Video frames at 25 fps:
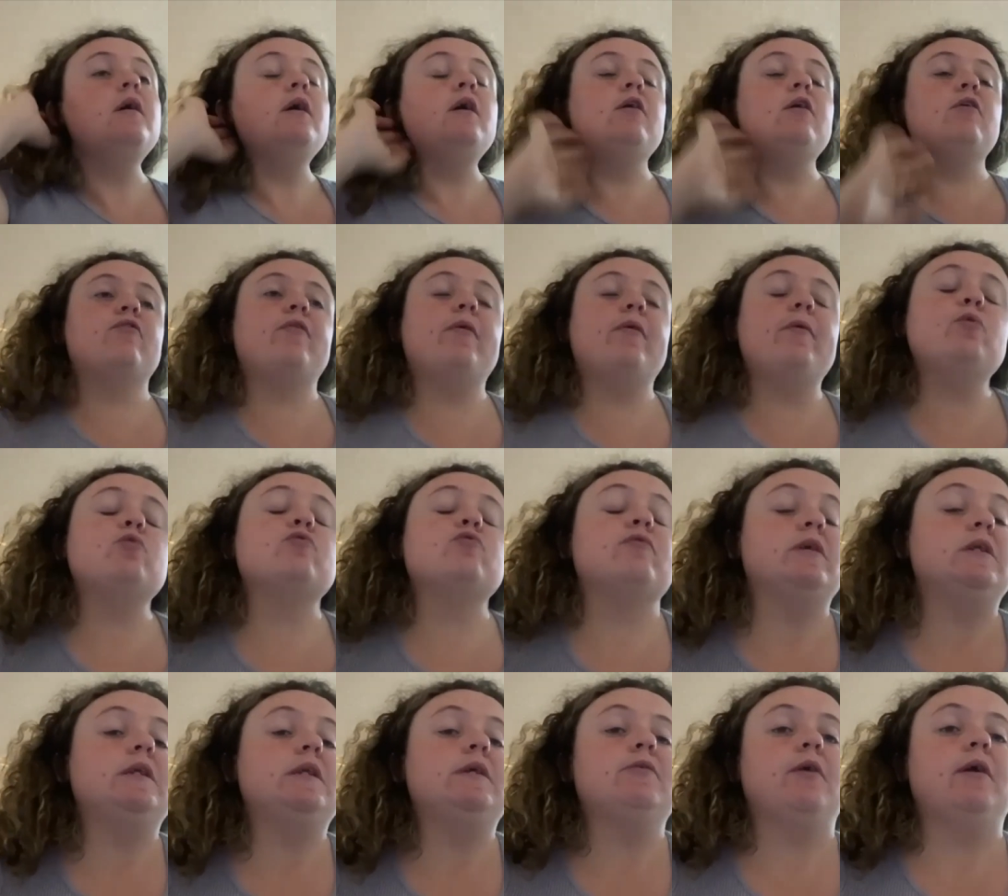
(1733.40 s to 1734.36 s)
So they were a
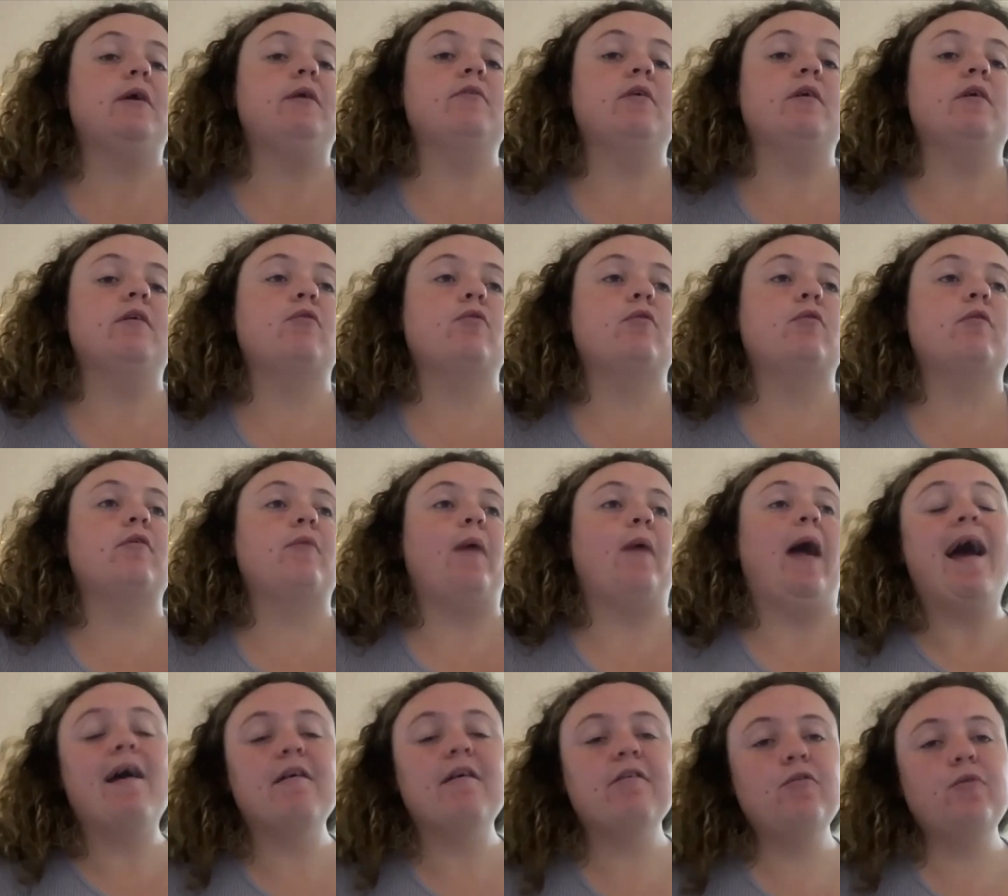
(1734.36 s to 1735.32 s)
really great resource. So
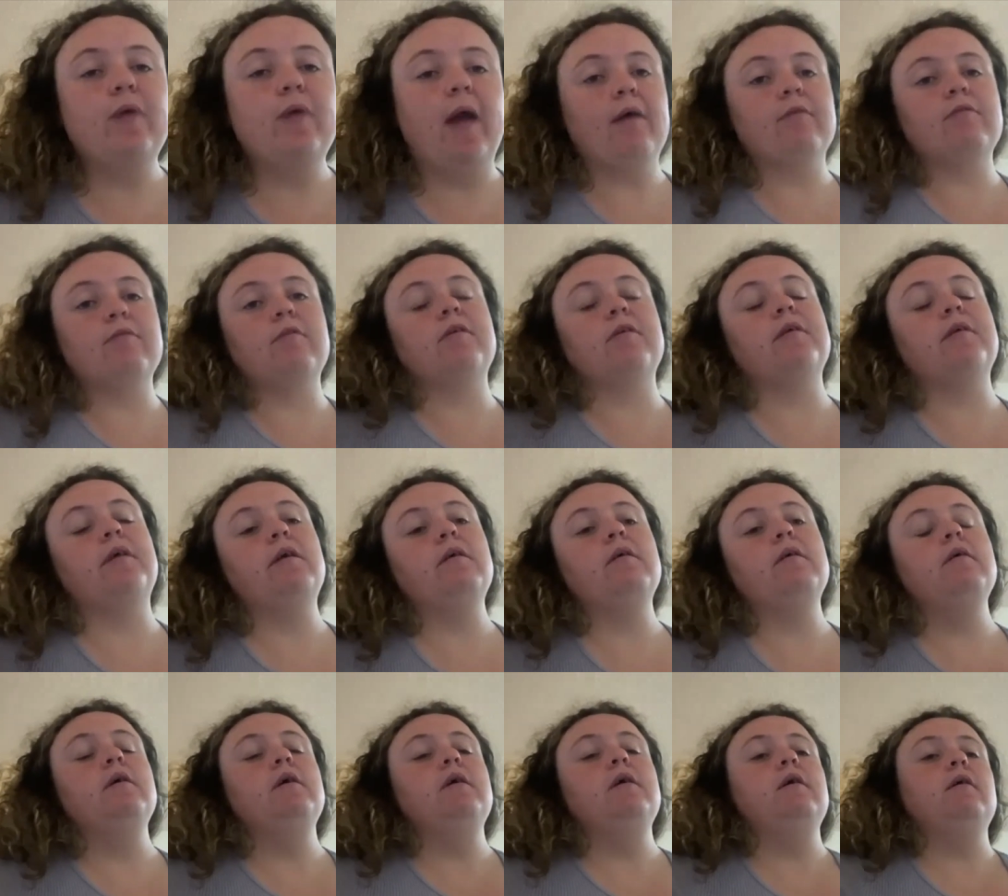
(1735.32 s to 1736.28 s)
Hasu Counselling,
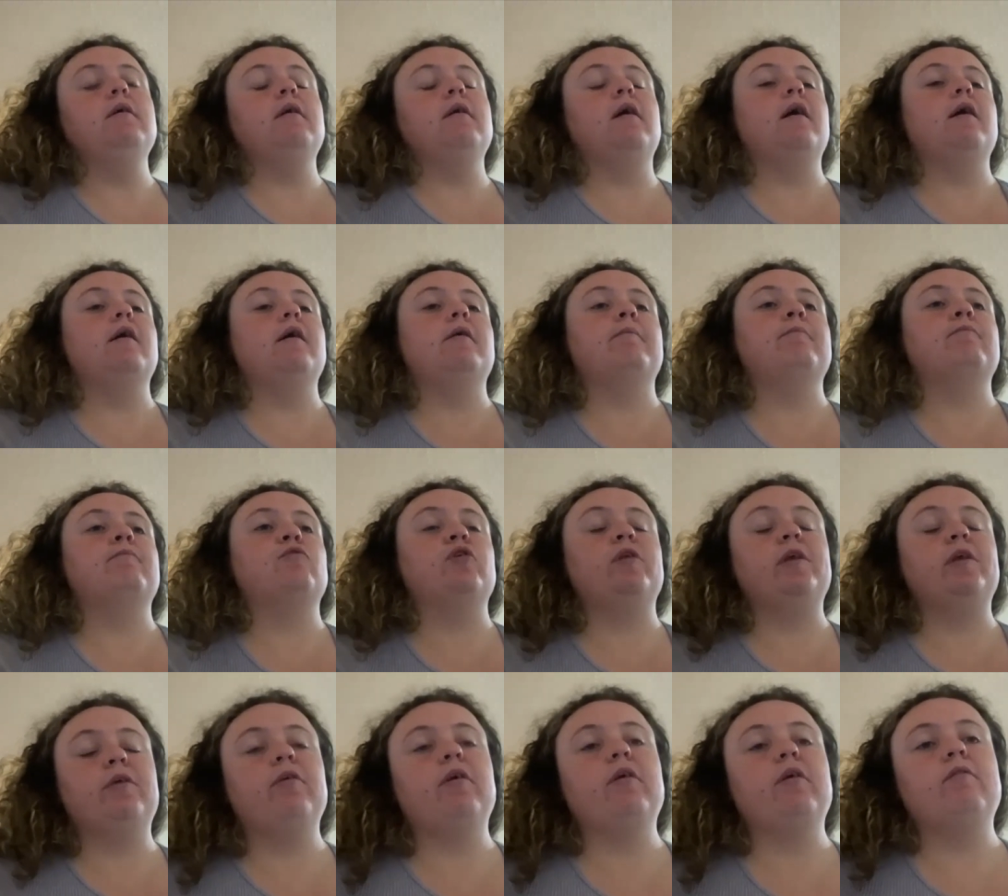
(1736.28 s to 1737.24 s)
really
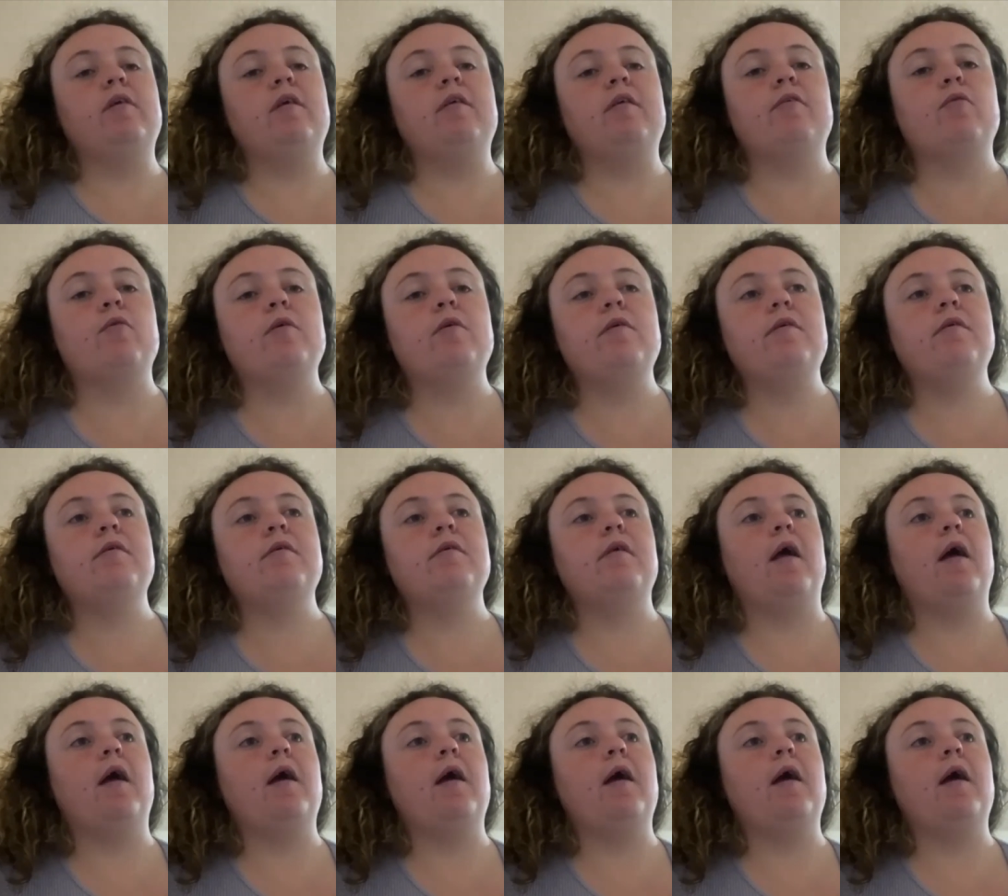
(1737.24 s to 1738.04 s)
great resource.